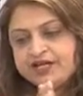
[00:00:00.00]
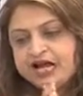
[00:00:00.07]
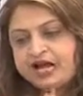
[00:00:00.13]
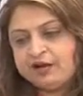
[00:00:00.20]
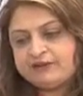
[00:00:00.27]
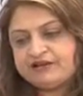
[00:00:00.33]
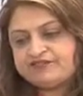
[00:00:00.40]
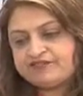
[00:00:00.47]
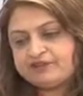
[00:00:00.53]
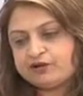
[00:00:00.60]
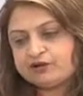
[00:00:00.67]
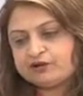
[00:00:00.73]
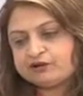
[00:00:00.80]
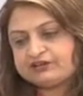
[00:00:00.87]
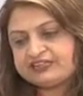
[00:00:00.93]
However,
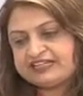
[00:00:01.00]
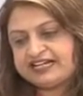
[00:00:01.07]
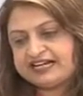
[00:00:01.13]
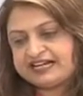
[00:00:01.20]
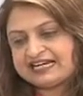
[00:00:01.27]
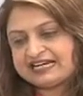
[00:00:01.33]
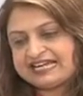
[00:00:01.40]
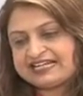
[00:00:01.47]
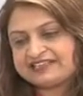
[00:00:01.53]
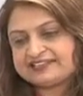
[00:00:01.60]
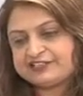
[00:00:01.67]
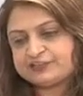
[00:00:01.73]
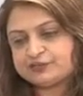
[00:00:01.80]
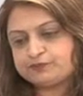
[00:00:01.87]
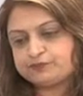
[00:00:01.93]
although they are
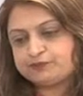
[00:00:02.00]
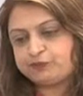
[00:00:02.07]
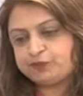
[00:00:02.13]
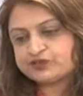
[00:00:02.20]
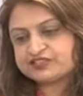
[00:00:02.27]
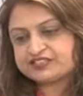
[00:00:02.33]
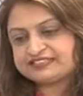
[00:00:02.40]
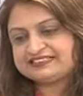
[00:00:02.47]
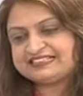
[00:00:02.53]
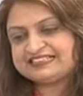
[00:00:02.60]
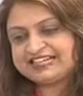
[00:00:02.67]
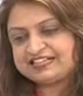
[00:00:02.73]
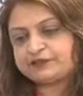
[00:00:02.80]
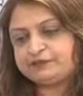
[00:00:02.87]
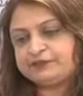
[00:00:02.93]
unlikely to pose a
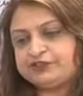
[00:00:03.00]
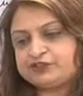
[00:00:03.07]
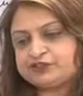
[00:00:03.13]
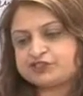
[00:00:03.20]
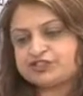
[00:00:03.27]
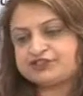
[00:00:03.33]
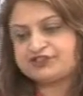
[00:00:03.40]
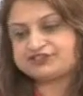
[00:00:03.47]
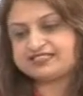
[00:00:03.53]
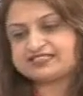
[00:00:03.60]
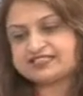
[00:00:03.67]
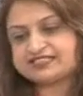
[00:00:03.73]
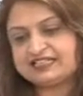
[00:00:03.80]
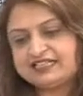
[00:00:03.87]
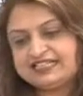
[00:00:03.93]
direct pollution
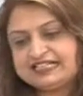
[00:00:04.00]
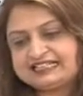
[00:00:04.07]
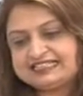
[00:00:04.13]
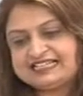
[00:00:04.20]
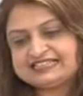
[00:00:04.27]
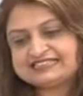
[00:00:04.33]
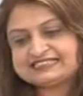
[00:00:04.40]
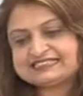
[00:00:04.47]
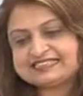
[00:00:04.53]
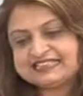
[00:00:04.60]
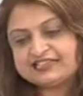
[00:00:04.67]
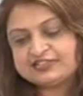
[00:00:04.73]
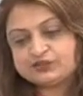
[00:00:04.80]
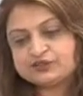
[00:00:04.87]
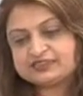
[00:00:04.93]
risk, they
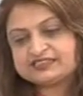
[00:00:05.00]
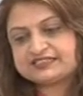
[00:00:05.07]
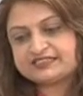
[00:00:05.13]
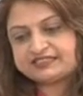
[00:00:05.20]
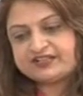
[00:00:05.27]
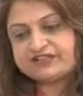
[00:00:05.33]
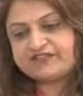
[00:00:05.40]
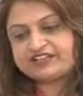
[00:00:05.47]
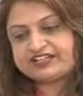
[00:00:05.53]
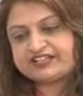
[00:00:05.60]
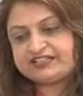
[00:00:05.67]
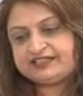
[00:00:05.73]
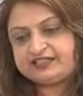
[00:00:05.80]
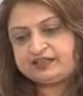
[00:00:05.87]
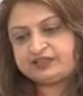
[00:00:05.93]
still use
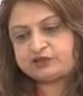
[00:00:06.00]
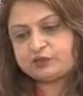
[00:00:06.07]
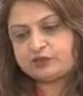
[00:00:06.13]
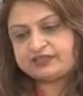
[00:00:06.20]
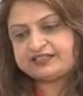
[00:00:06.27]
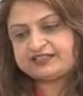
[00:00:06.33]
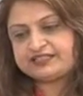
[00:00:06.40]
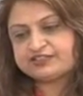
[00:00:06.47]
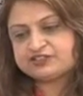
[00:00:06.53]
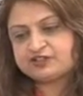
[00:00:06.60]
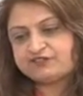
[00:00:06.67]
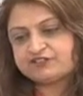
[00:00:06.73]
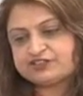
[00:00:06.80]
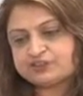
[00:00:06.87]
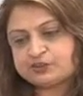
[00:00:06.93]
significant quantities
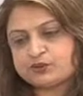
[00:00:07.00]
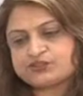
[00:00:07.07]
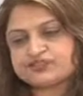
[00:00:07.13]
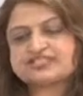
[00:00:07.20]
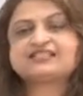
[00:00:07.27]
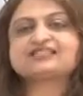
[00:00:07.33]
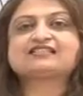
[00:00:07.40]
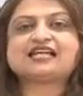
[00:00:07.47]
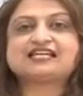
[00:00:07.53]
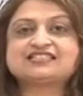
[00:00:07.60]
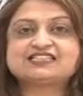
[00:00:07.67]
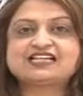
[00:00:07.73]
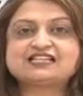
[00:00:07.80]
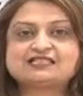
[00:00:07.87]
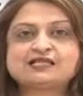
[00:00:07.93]
of resources,
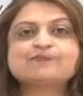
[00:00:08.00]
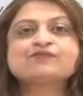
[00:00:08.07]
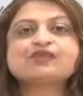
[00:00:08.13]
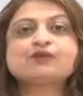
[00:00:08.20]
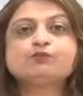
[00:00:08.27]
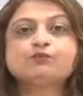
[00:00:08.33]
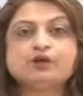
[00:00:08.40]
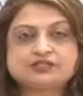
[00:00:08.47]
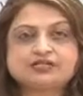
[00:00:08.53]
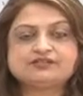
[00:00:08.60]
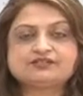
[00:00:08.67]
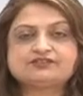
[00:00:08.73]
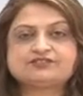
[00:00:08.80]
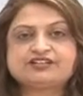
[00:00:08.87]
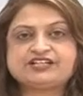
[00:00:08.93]
such as, what
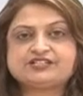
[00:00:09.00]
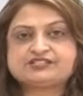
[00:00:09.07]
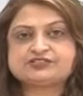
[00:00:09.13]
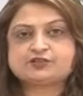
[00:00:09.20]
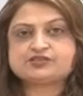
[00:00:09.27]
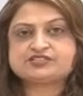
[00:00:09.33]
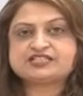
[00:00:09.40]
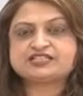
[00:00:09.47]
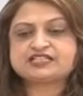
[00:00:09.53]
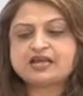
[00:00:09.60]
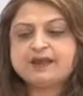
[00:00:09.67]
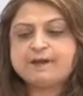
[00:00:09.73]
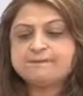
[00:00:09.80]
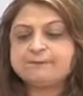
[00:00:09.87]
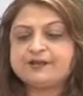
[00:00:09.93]
are the three resources?
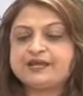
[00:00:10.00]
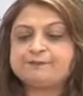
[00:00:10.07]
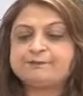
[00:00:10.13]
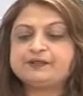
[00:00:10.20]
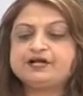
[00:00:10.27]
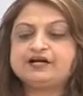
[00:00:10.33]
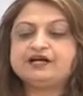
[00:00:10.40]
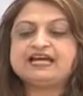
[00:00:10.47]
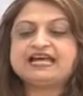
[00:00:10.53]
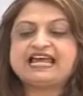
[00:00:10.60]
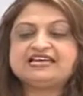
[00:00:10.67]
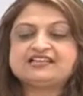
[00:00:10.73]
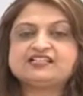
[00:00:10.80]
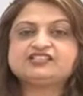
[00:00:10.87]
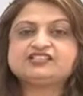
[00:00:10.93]
Paper,
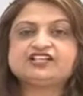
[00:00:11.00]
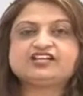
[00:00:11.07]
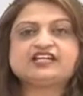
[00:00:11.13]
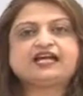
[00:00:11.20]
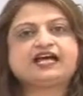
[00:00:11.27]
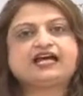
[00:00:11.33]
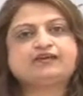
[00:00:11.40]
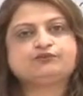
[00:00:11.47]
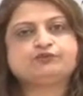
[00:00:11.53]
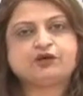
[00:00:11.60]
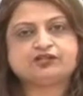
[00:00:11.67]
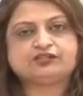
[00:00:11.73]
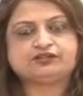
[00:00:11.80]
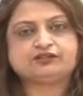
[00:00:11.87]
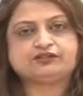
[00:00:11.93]
energy and
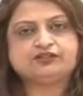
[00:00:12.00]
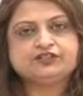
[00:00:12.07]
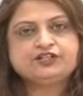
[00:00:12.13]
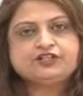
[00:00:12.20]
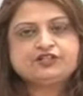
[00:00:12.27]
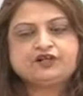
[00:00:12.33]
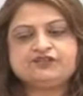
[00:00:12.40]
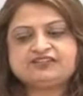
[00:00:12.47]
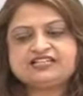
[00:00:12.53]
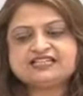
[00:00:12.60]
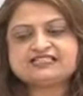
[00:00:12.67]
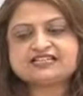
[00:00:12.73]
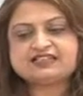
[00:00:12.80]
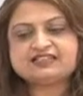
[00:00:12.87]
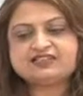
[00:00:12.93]
water. Now
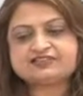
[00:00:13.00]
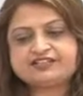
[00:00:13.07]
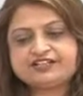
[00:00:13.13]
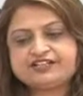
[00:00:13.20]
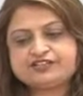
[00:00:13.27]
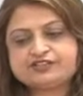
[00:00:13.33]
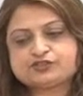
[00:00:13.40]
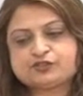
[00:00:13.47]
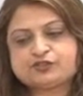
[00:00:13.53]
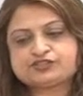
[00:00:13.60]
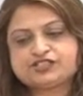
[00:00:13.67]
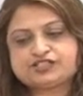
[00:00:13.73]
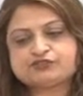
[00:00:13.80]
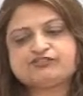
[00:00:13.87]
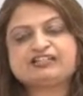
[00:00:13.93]
these are the three
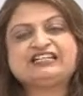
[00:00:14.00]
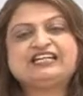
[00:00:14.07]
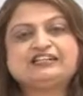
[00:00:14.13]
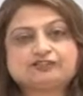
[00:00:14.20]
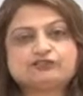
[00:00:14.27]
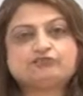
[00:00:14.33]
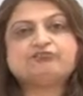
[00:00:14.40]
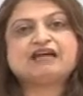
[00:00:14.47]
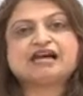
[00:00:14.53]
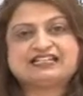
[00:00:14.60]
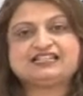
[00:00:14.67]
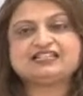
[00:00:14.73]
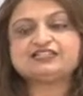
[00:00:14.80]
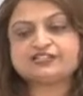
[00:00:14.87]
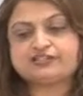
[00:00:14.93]
resources we need to
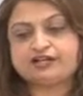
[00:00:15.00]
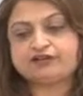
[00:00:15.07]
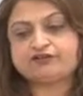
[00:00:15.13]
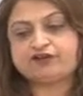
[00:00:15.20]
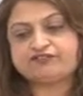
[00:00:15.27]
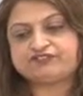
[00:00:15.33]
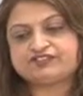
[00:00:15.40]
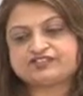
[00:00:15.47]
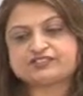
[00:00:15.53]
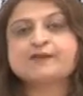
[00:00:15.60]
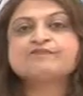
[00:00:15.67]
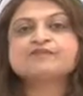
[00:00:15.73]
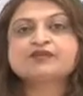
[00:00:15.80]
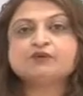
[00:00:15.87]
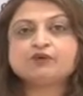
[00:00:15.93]
manage in our office.
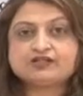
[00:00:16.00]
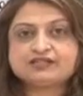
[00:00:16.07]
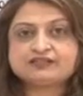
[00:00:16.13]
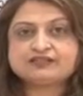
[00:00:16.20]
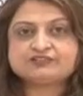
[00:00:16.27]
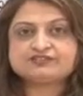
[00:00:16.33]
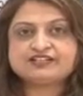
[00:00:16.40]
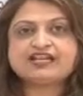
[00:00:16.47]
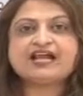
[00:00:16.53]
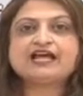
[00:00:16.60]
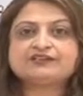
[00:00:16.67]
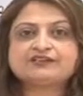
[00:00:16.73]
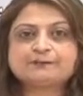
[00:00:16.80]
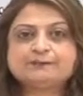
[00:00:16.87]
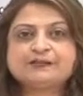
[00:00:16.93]
What are the three?
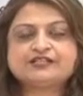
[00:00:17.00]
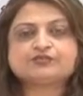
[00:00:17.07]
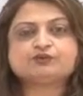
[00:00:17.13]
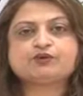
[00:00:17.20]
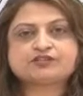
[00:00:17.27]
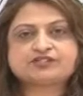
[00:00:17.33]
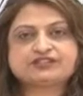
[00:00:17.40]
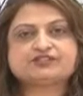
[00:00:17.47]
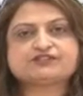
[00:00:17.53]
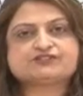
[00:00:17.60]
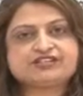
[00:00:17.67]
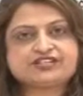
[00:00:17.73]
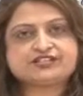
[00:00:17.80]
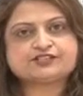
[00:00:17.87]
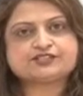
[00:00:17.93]
I repeat, what are the
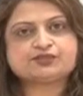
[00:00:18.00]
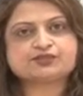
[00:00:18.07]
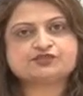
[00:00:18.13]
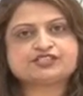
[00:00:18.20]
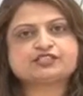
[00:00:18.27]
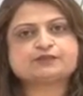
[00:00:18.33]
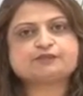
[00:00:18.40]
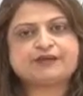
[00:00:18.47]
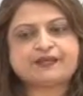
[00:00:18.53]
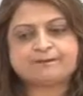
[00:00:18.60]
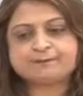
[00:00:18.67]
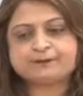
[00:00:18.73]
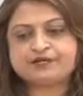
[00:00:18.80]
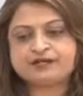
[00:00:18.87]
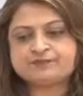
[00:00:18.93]
three resources?
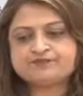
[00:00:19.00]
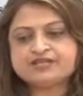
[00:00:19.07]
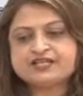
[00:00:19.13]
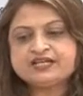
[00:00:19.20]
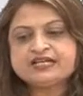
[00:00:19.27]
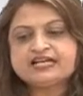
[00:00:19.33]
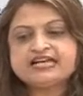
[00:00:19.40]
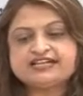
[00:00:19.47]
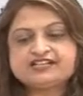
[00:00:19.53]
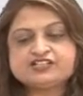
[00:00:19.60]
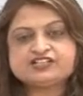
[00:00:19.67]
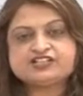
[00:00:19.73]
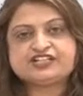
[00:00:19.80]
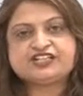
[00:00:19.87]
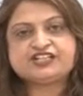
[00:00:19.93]
Paper,
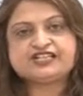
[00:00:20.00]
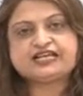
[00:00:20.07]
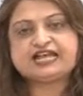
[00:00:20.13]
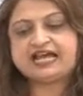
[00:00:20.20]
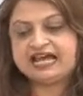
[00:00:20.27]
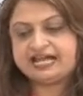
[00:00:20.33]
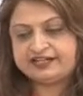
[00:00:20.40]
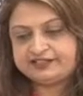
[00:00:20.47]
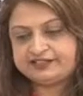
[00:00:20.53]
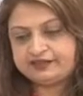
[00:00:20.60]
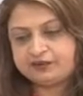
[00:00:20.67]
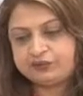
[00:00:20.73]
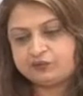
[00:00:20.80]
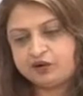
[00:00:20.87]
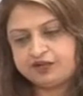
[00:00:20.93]
energy
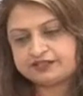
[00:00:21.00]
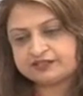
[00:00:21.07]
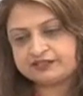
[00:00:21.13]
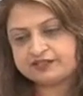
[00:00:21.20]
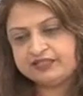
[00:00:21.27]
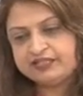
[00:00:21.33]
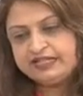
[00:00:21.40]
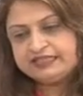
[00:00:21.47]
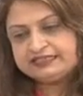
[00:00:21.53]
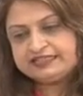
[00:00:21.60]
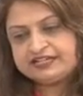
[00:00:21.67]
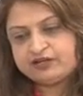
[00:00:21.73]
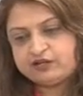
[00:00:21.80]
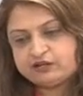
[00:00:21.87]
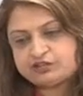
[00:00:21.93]
and water.
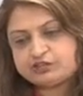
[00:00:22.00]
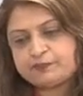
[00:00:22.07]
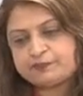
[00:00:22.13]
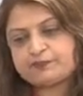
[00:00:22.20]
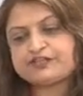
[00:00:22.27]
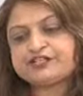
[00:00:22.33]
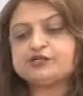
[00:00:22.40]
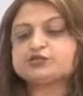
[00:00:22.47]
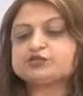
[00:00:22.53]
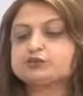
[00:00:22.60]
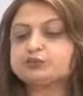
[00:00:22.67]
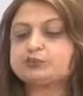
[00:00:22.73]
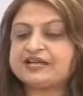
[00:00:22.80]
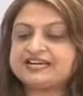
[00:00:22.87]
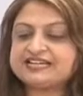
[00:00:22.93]
They also produce
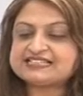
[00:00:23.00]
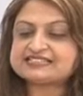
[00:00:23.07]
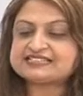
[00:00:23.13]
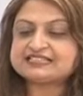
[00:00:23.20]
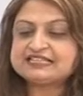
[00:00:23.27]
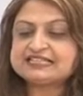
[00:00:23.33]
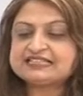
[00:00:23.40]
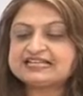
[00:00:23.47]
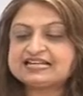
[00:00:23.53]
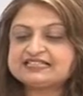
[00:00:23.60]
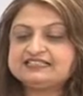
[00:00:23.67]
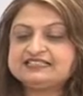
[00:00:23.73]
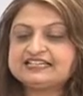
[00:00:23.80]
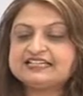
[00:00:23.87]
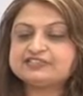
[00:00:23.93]
waste
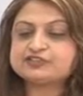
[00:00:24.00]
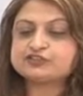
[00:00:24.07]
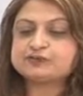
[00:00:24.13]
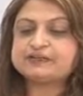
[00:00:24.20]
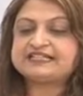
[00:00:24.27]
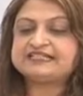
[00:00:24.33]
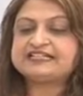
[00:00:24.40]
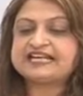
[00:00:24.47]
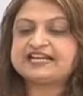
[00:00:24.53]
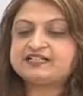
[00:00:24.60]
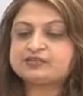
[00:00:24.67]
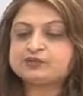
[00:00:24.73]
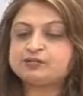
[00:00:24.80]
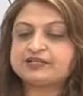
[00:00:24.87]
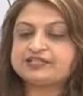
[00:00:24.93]
that needs to be
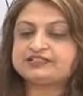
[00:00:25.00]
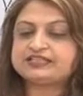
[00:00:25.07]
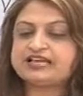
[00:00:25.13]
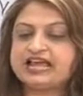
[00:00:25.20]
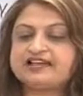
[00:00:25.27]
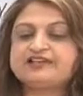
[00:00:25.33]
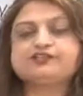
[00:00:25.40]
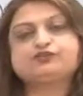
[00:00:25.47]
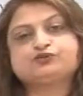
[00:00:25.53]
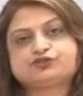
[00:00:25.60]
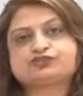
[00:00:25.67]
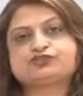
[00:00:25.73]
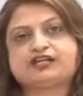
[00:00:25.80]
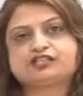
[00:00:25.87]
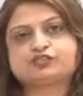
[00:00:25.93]
dealt with and
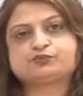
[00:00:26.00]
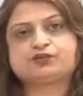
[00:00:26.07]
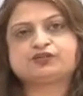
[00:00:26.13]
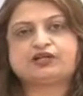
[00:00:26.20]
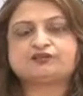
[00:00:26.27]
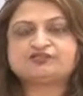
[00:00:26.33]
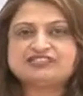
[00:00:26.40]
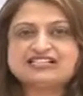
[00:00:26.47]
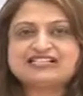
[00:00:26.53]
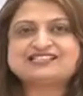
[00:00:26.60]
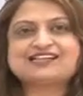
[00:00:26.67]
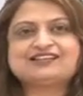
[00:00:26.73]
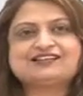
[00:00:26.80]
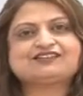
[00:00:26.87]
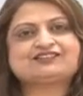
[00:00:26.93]
use transport. Now these
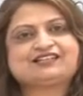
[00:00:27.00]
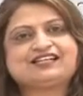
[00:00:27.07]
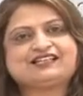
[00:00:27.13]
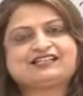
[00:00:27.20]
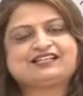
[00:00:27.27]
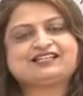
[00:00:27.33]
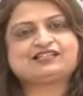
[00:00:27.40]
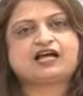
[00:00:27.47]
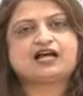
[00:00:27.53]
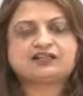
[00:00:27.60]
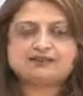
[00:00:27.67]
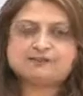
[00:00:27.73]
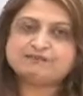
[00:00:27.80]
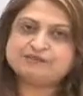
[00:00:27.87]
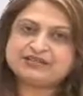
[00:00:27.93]
are the three things
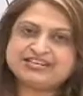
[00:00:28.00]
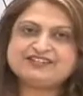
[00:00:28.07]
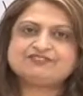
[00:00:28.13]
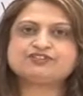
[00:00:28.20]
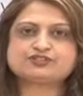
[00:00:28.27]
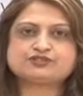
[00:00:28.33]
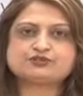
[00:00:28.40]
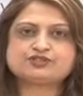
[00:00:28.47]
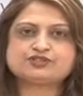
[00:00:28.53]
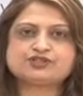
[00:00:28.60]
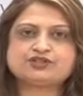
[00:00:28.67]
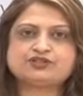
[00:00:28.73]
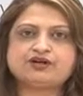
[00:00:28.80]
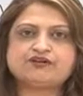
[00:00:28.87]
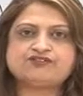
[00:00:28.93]
are the main resources
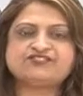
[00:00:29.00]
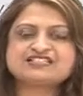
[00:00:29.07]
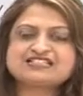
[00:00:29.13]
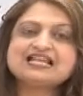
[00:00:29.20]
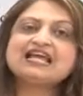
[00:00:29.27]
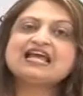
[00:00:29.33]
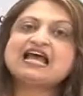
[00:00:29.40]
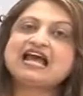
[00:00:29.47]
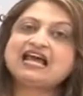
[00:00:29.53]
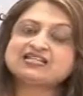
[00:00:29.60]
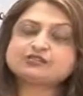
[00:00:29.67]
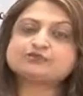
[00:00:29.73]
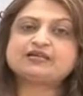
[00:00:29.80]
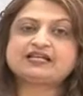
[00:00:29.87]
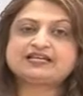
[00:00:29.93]
of the office,
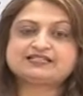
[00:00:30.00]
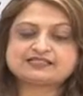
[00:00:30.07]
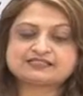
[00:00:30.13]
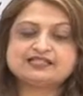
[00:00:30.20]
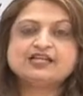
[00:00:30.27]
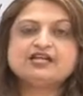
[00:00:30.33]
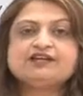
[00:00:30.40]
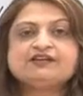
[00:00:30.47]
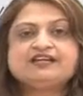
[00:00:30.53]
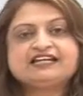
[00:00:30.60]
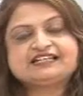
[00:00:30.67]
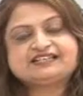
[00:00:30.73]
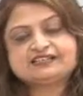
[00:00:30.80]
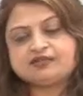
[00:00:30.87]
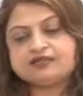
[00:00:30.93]
as well as
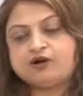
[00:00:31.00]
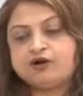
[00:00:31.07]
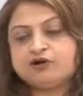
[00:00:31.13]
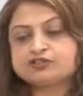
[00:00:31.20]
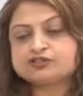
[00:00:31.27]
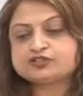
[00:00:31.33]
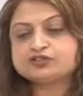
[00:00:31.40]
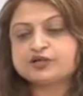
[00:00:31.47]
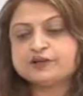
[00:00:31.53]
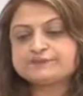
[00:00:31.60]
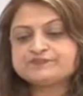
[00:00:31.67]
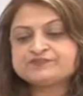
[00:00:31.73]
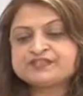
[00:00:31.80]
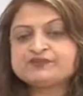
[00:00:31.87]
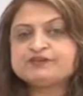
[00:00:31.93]
it
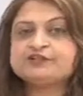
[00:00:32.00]
also